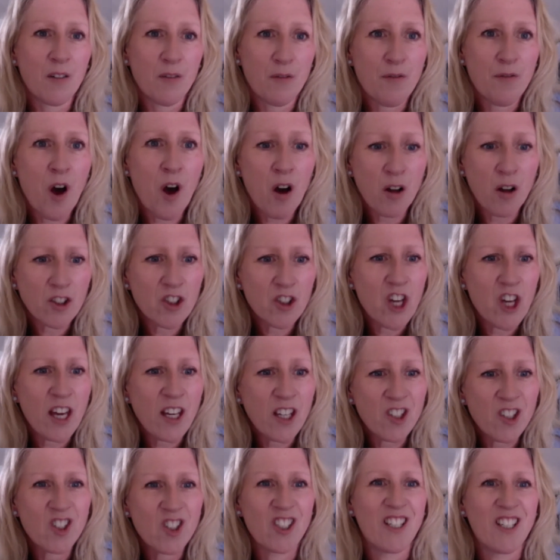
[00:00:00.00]
fast
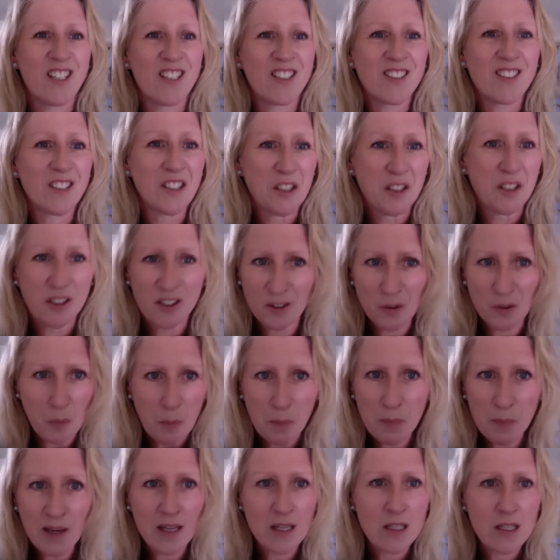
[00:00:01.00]
changes and
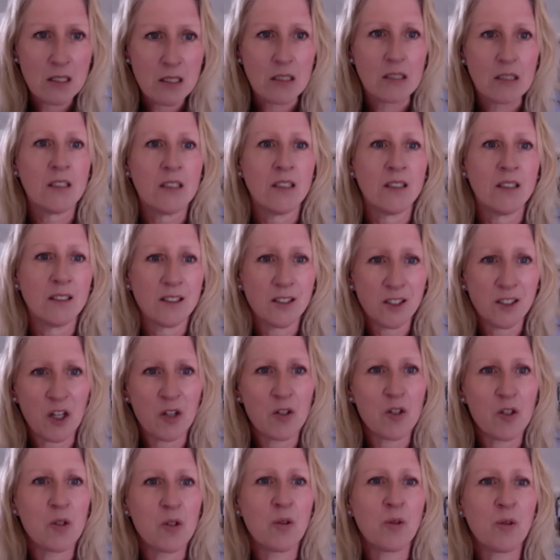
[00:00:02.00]
blitz
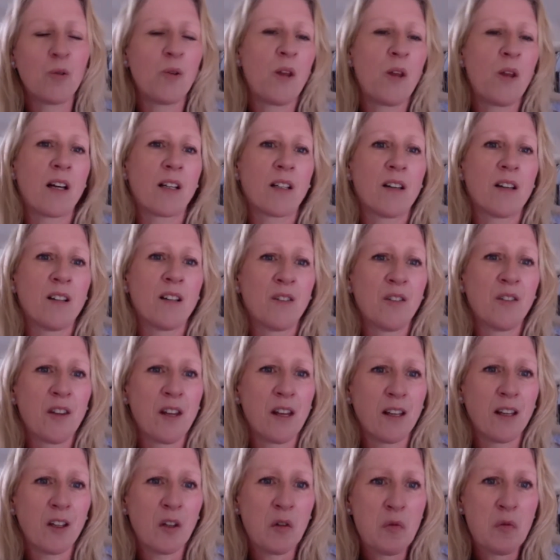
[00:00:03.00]
and do all that kind of
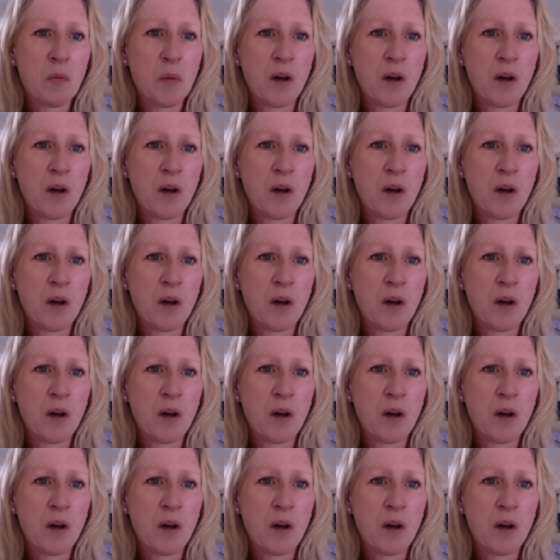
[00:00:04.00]
thing.